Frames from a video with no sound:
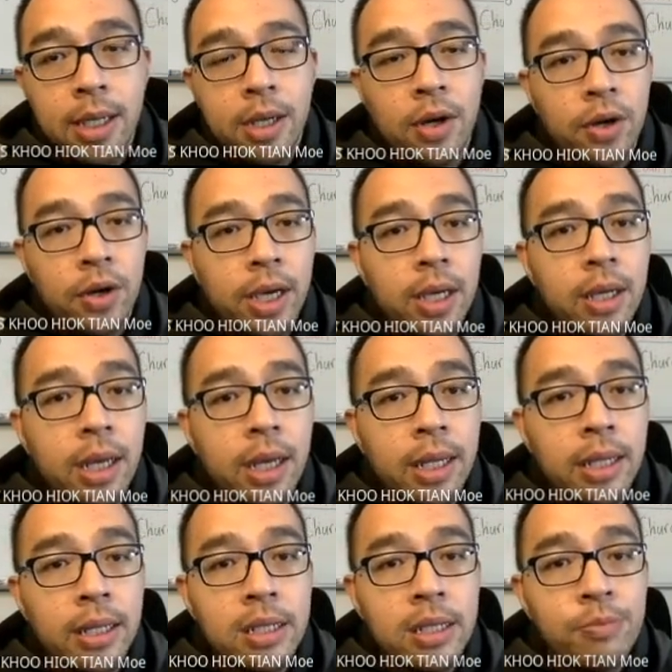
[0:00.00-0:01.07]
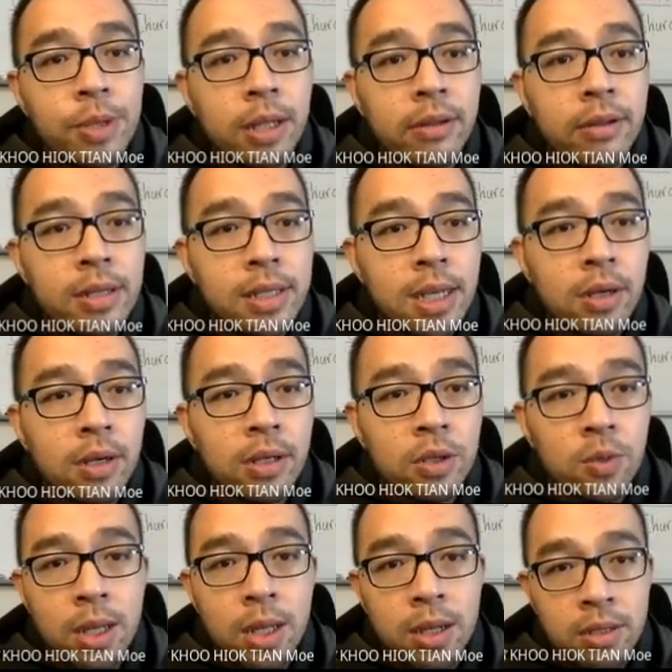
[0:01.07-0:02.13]
Okay, and then the speed of the sound is
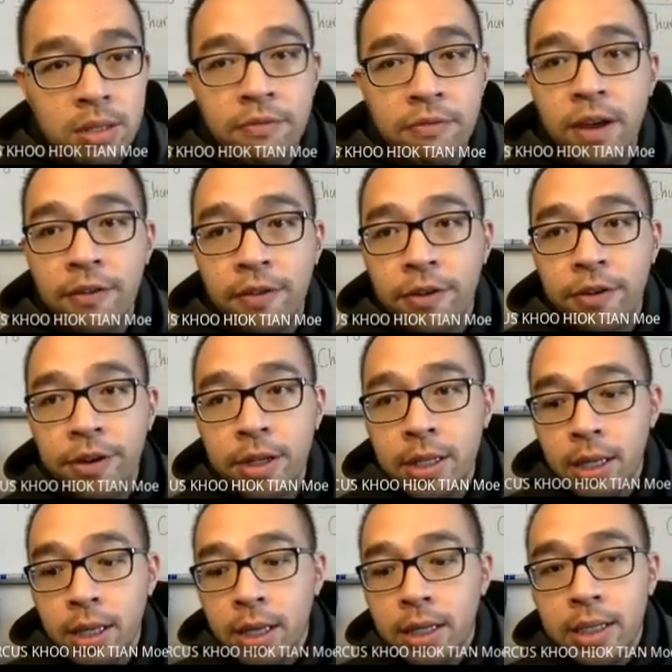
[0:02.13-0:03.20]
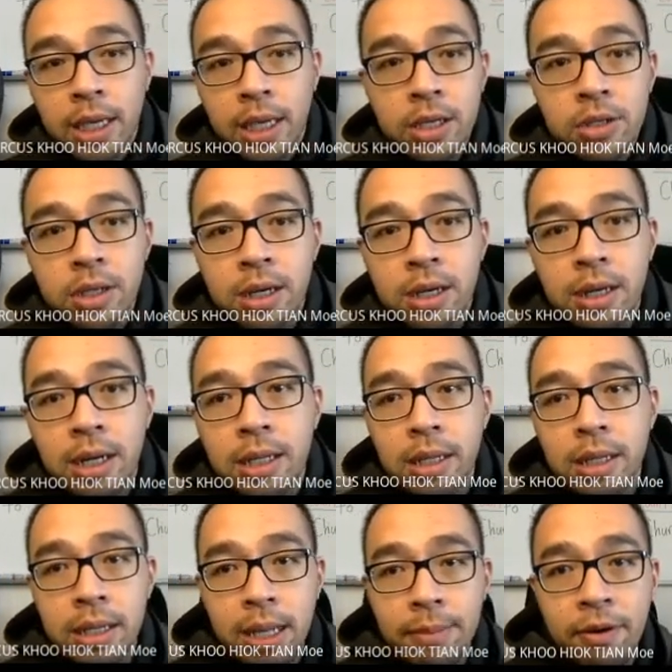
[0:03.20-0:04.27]
1,500. Can you calculate
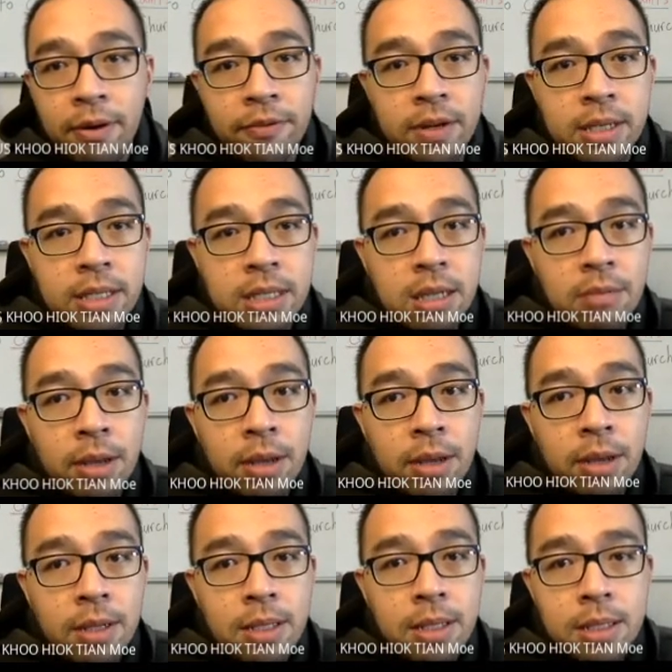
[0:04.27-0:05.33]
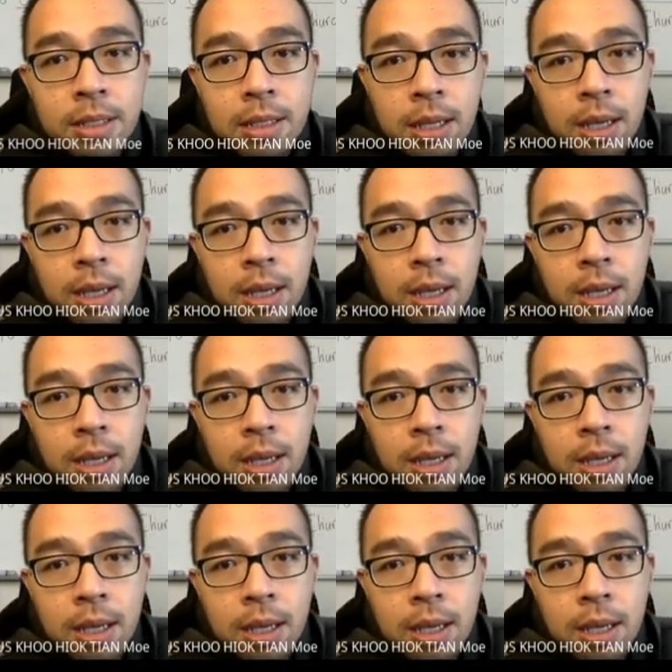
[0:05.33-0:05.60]
the depth of the seabed, please?